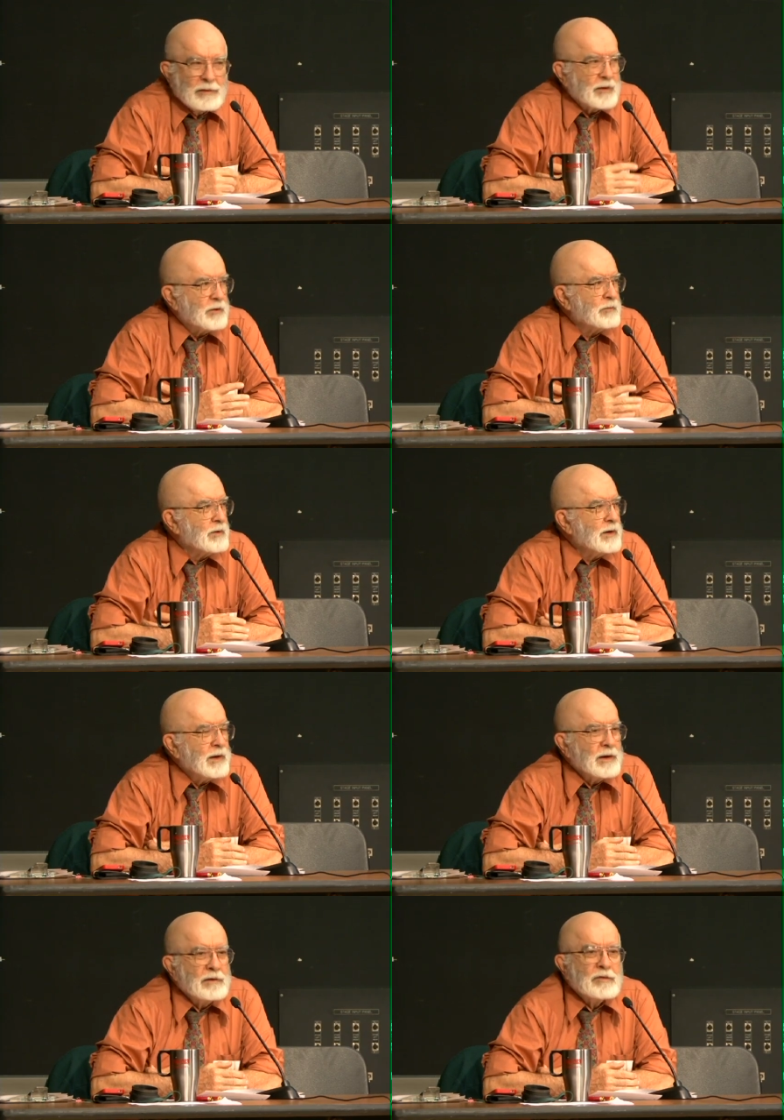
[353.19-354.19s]
They don't
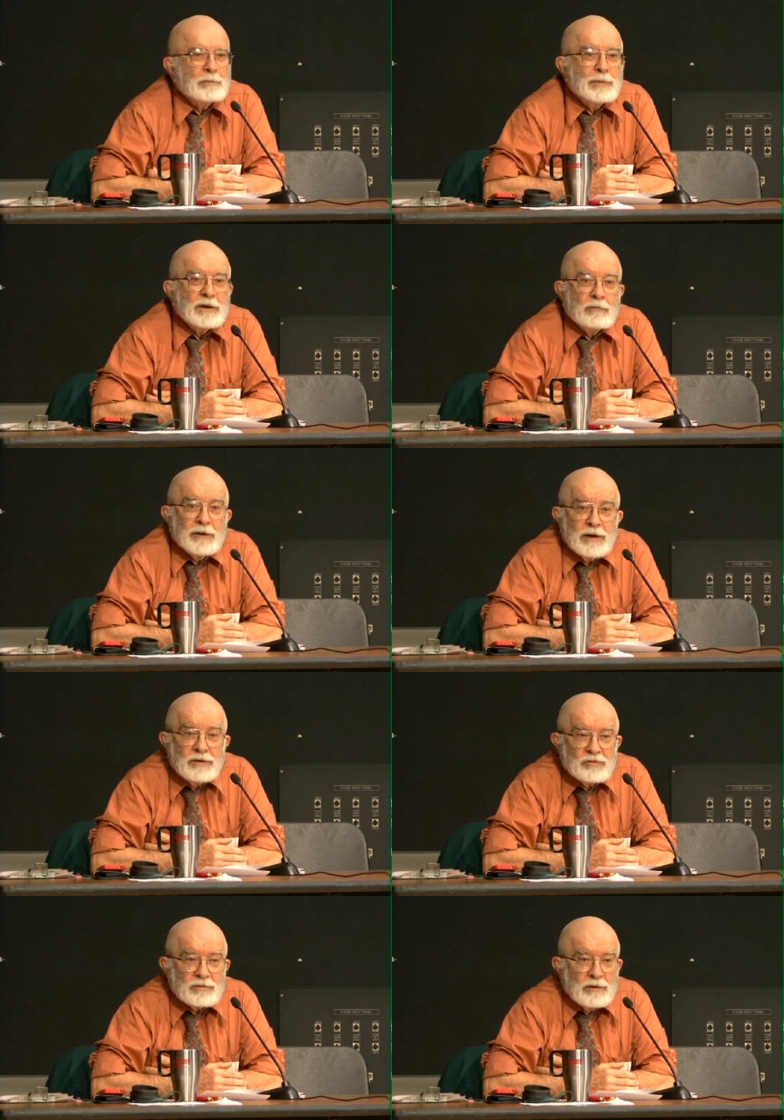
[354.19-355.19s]
need the big
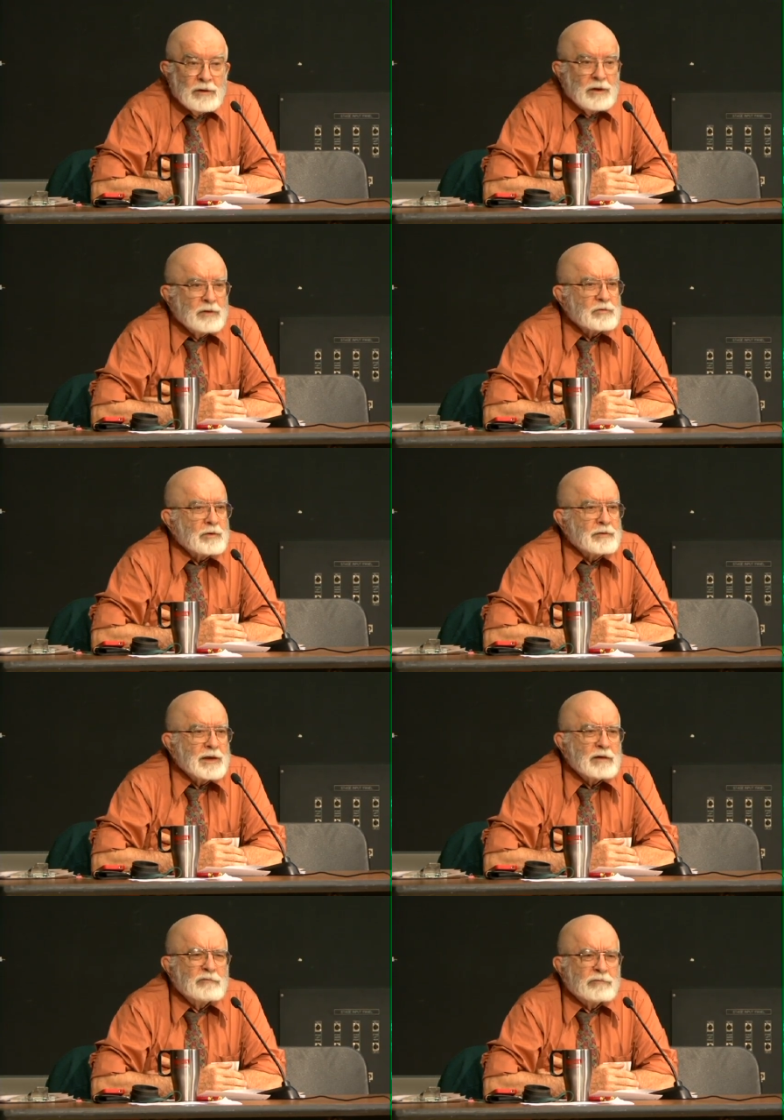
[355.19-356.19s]
rigs, so
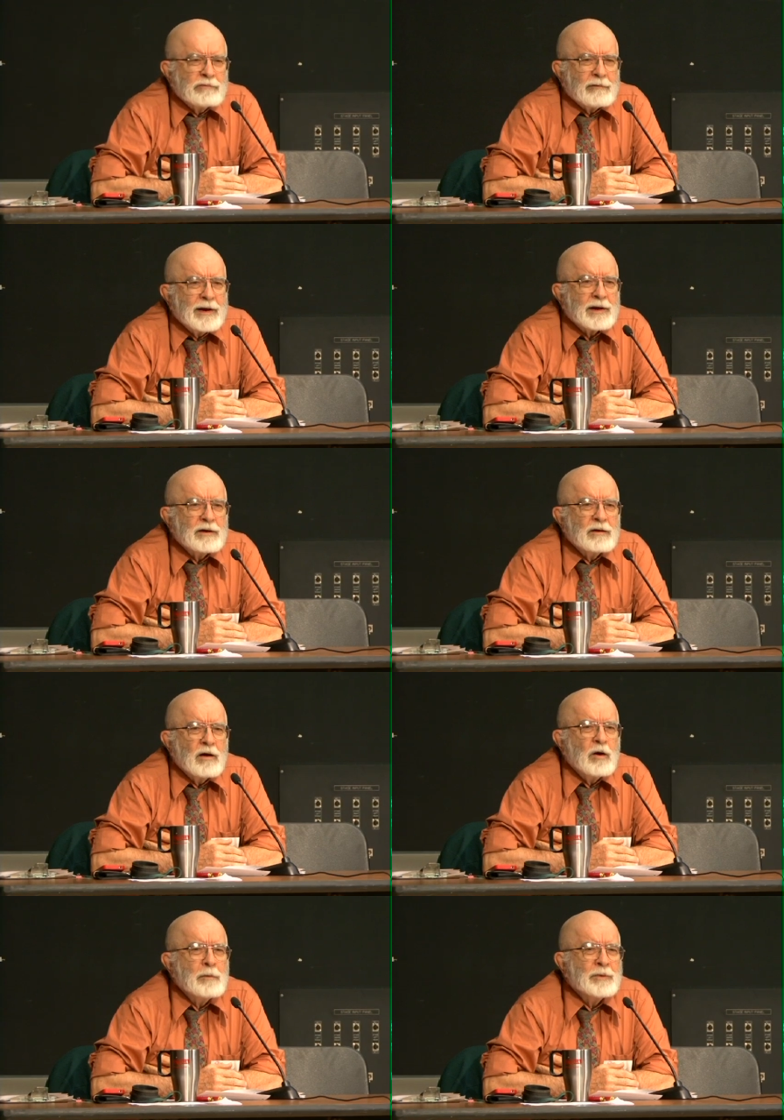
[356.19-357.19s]
they can frack
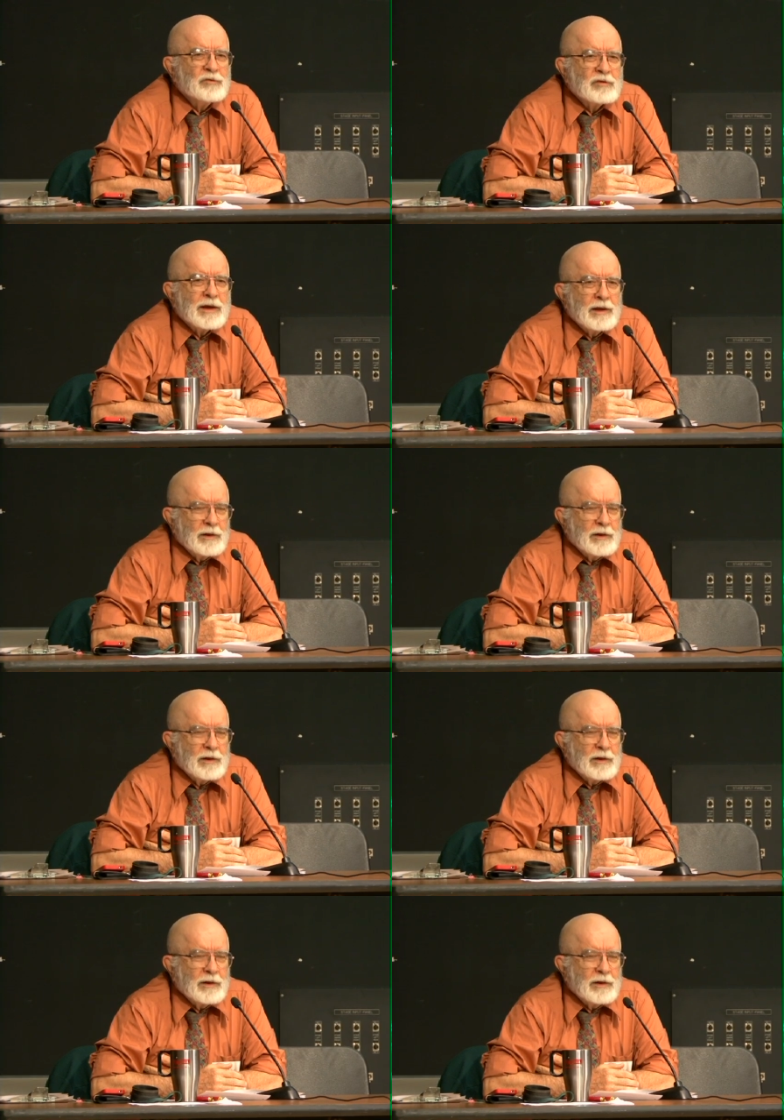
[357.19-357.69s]
almost